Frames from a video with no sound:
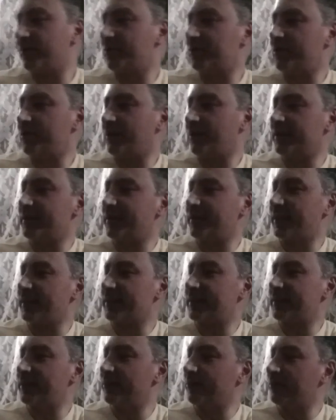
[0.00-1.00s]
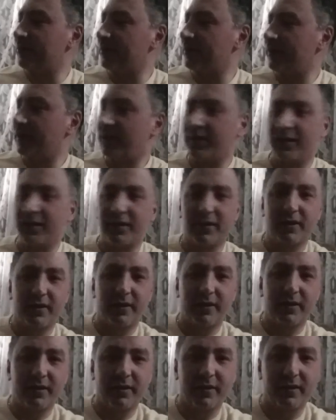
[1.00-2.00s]
also this nice little
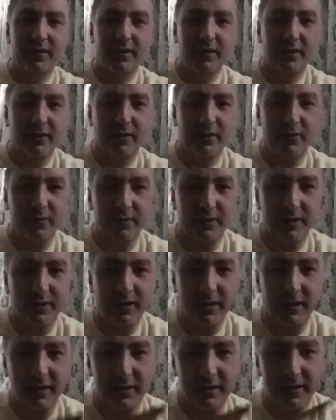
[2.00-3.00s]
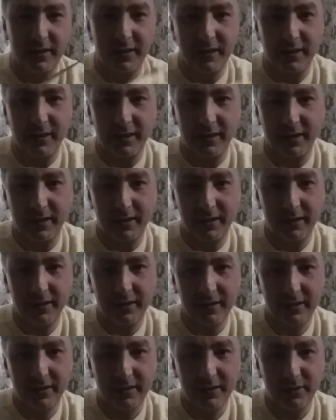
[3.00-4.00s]
gold colored
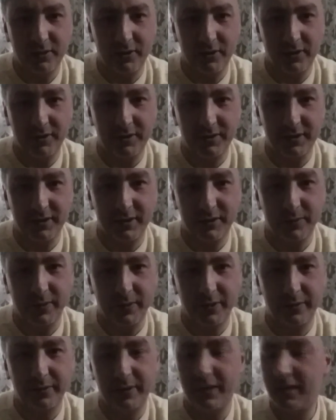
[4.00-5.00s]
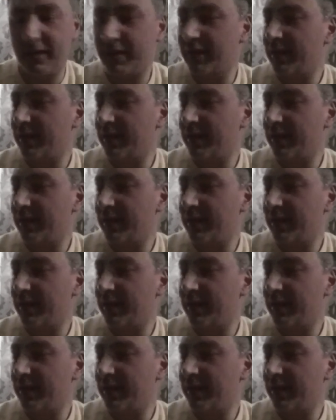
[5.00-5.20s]
tongs as well.